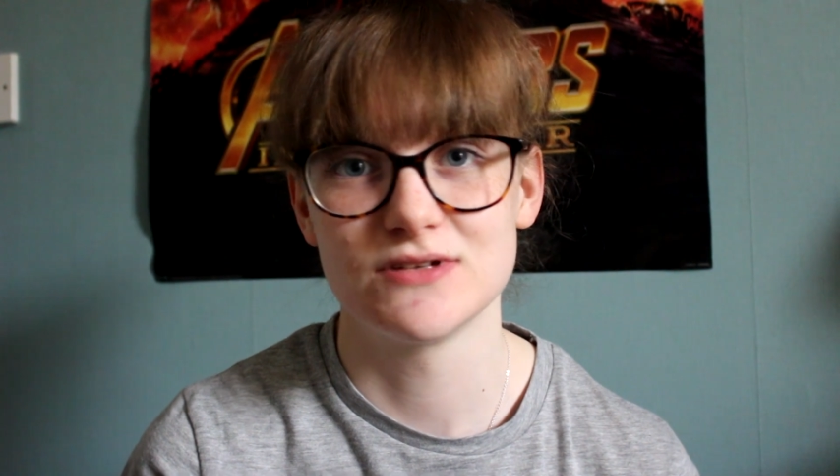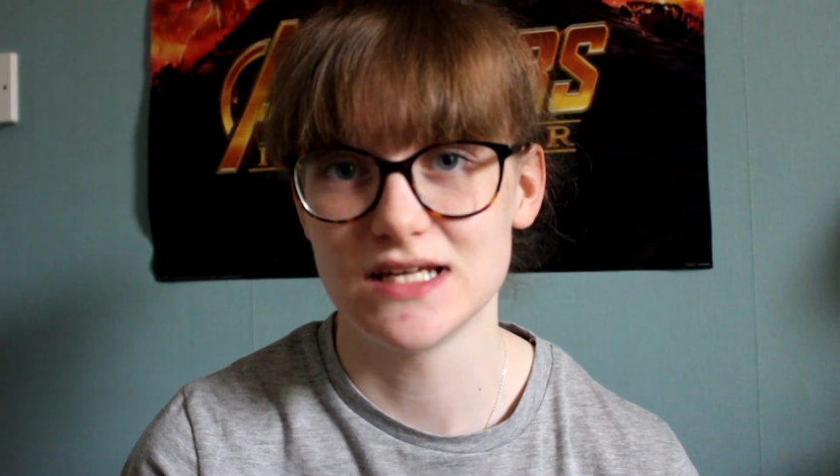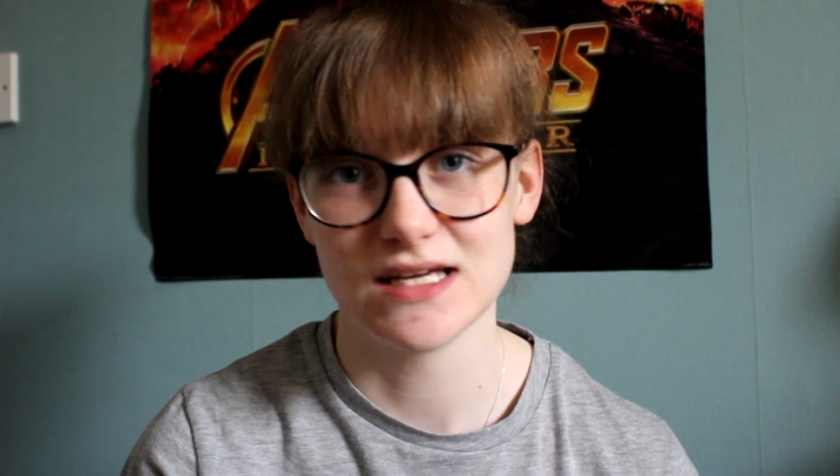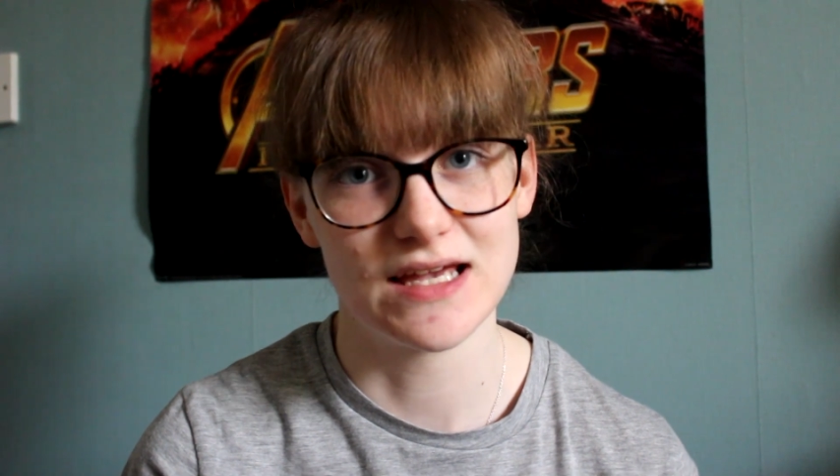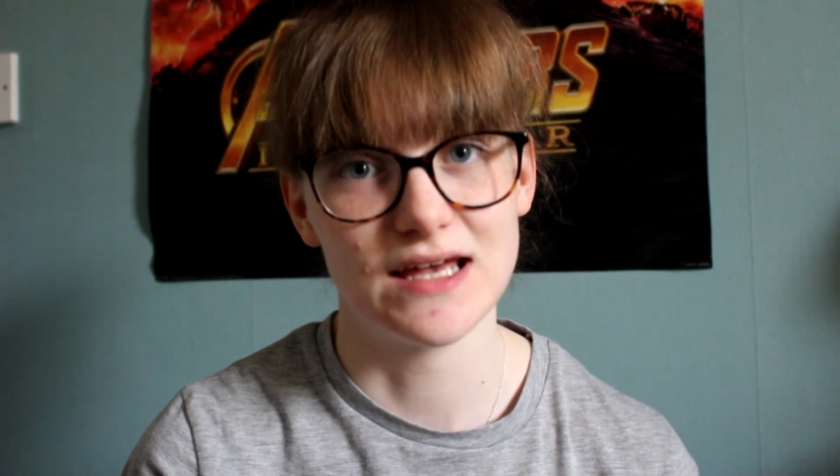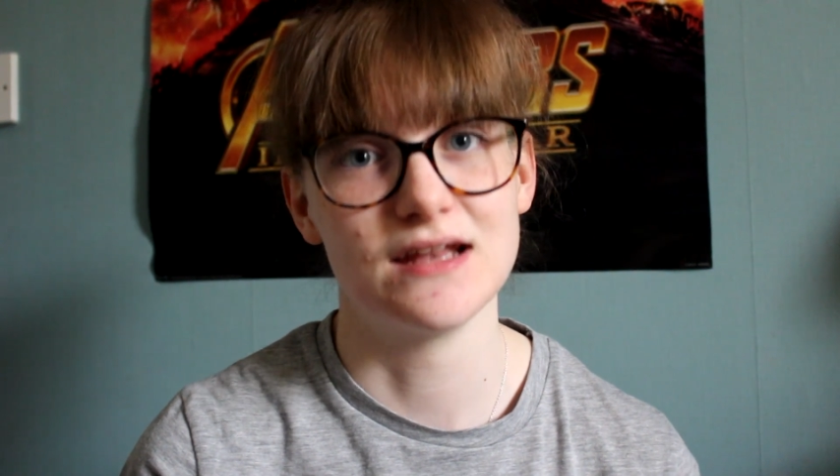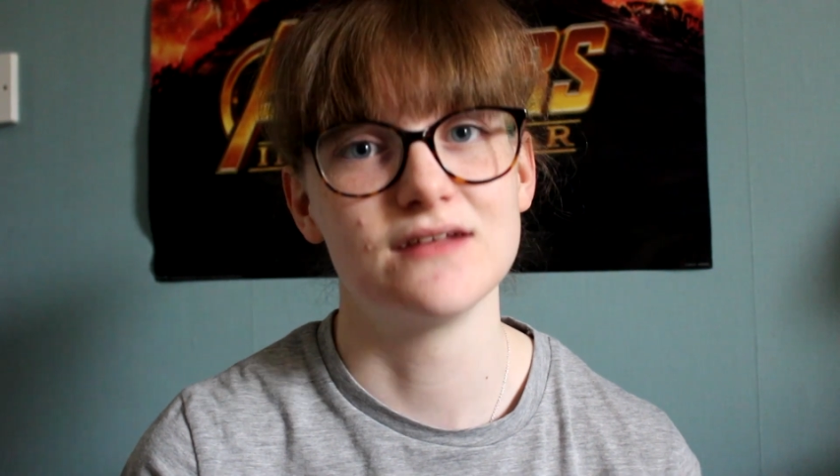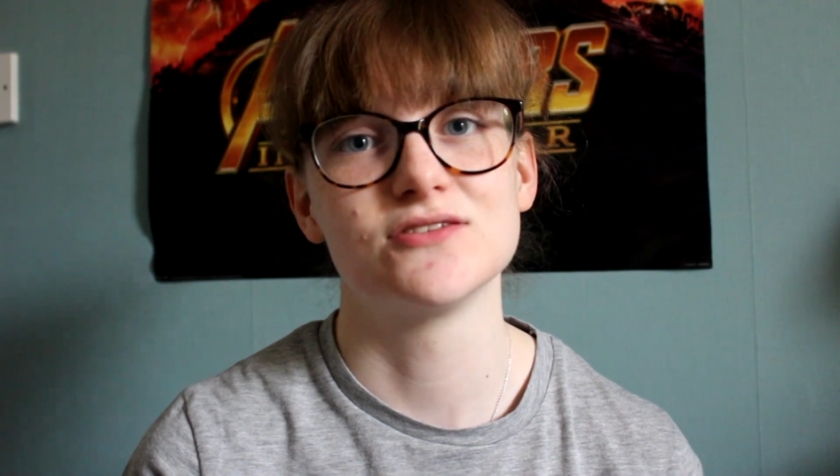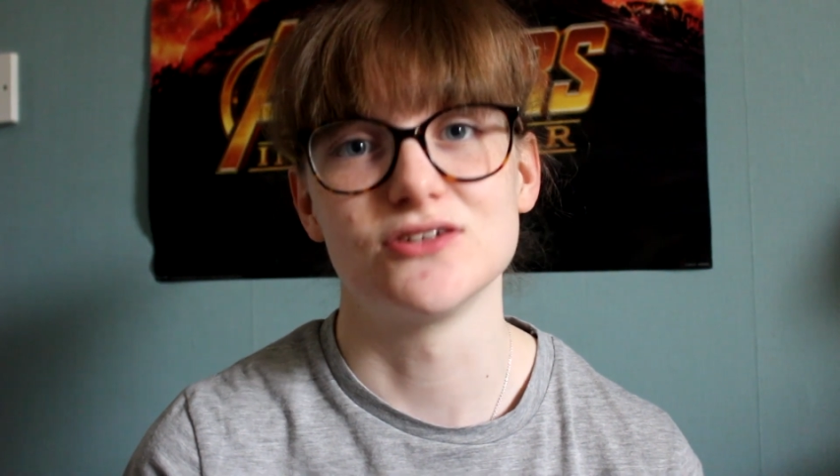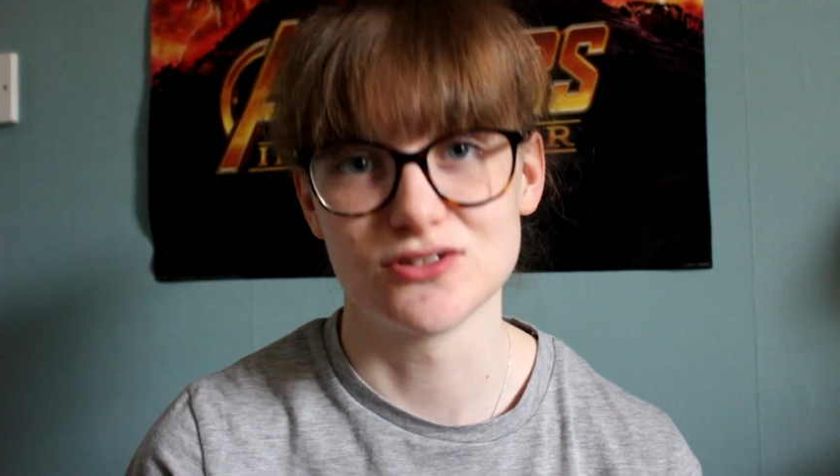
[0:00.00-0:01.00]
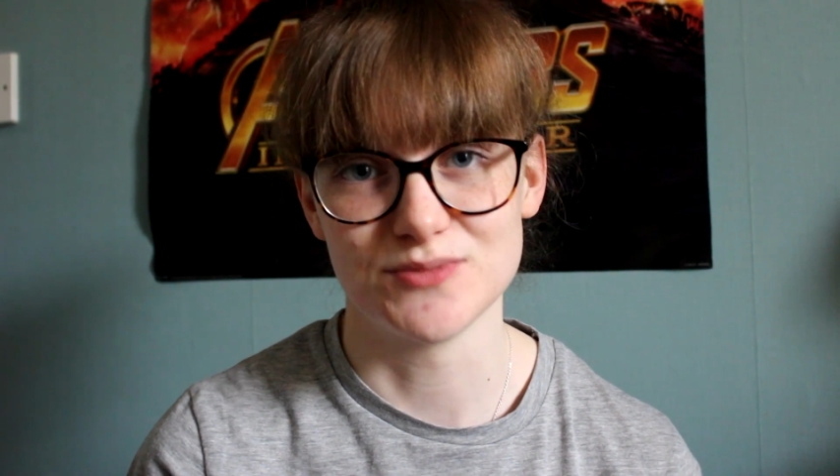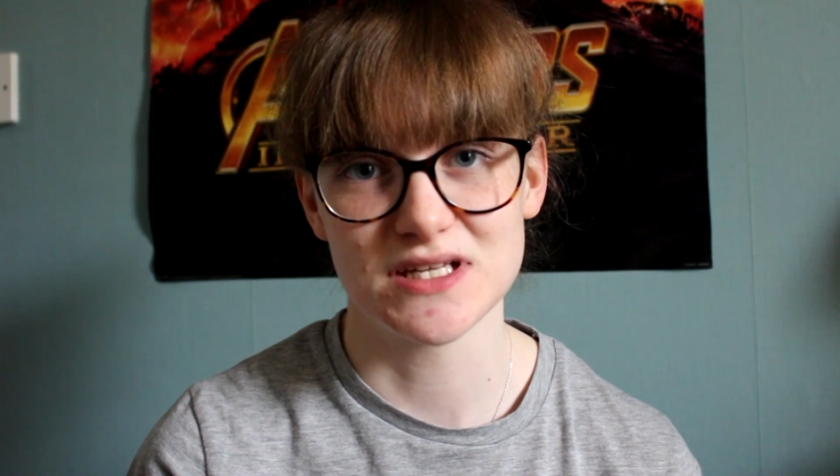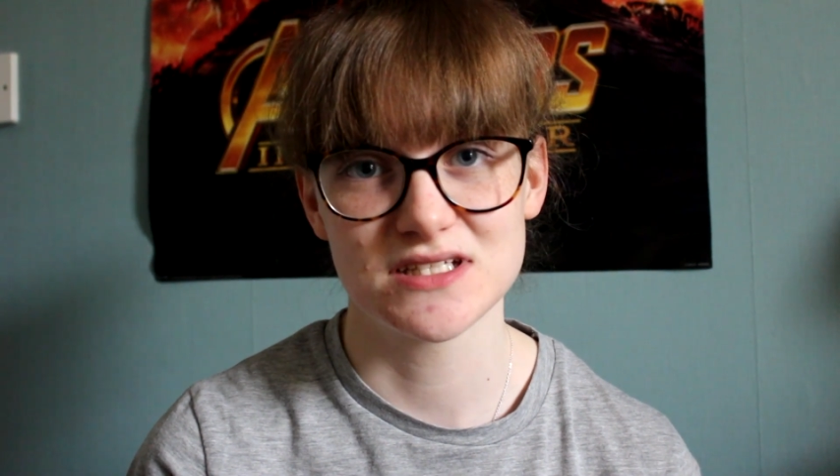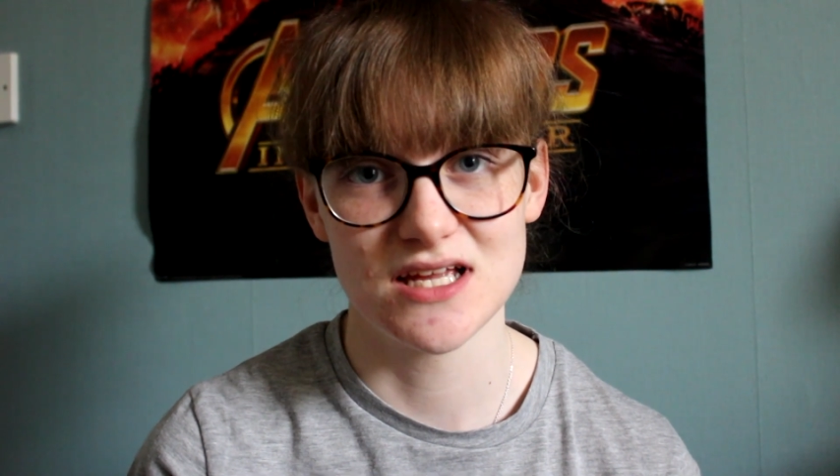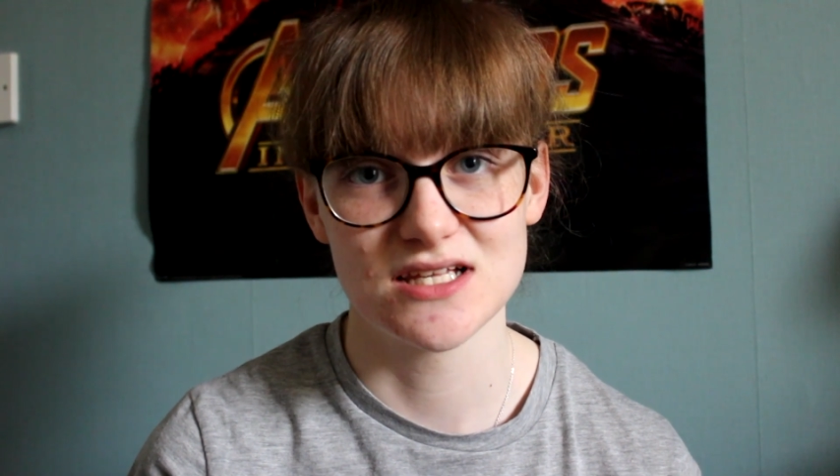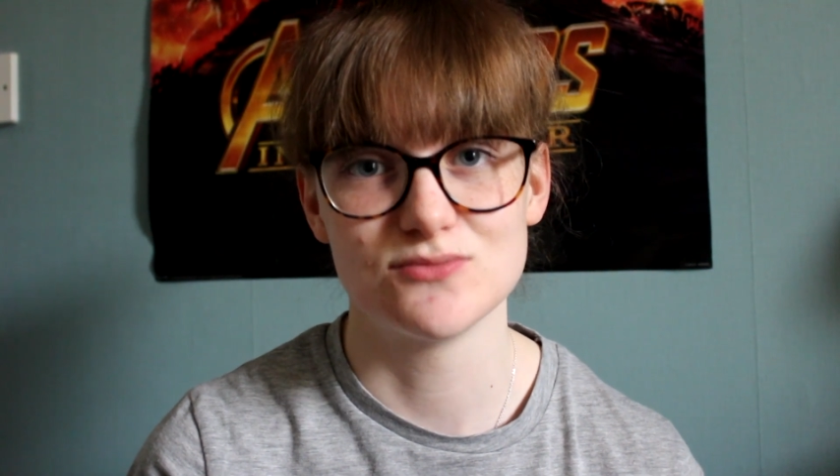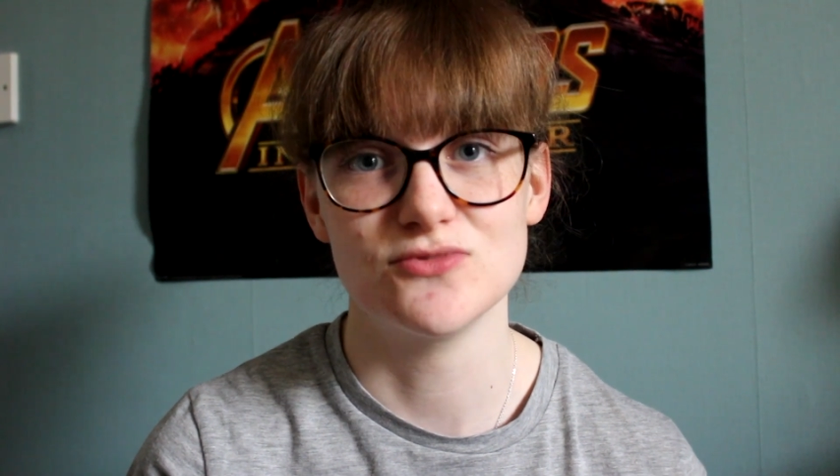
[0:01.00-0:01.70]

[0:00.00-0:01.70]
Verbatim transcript: read it again. If it doesn't make sense,